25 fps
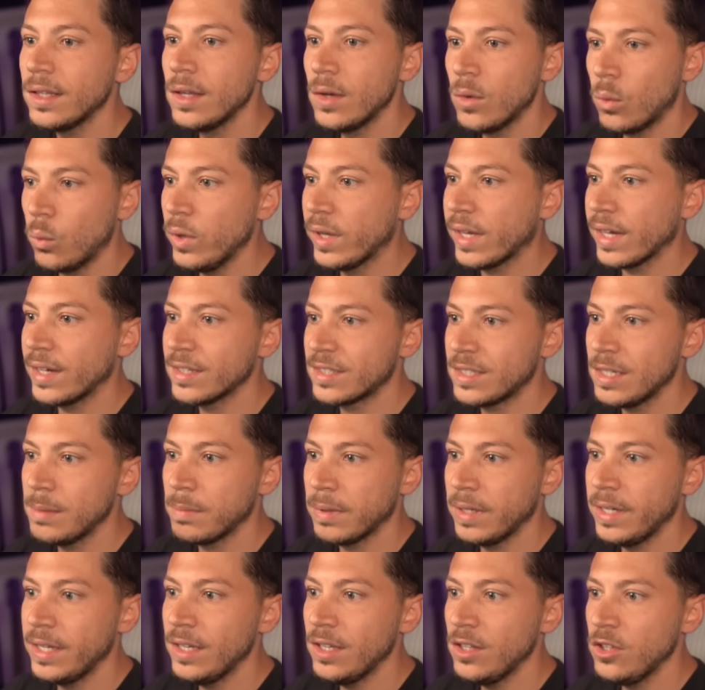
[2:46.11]
We can
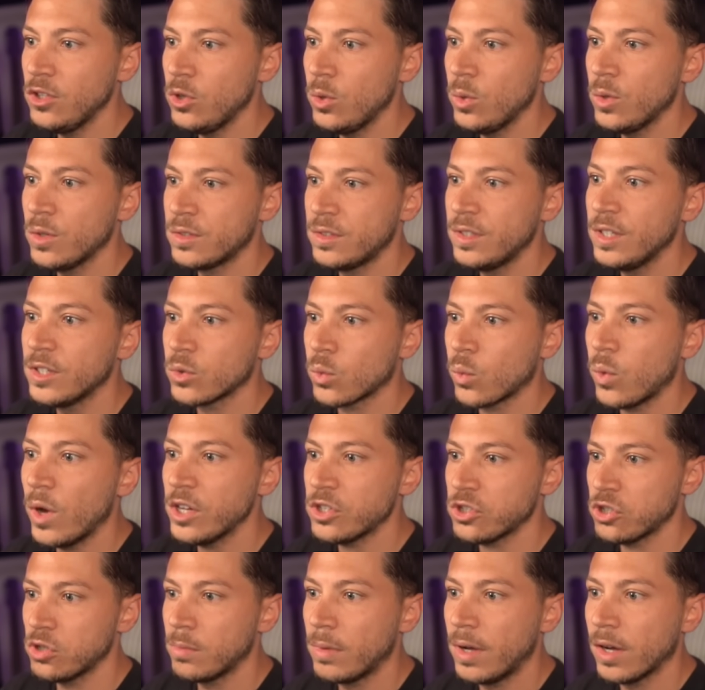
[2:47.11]
simply use this
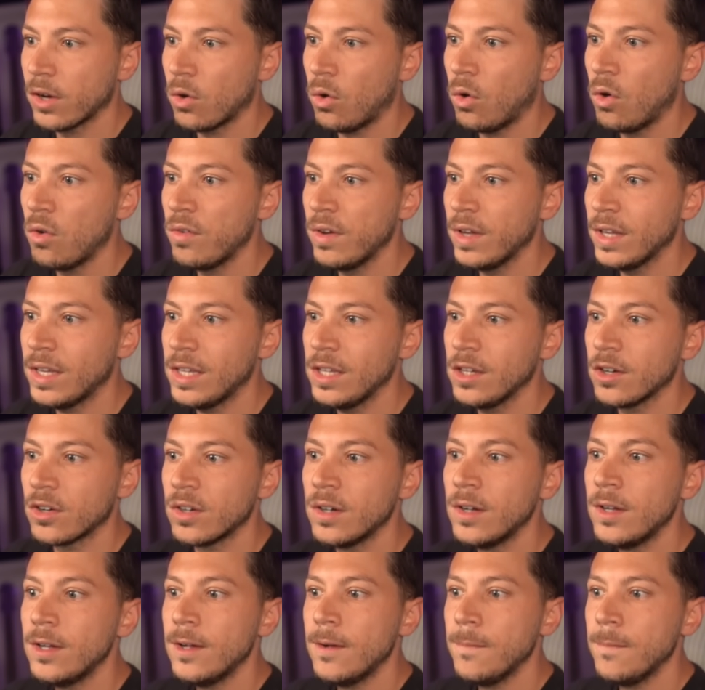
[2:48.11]
question mark over here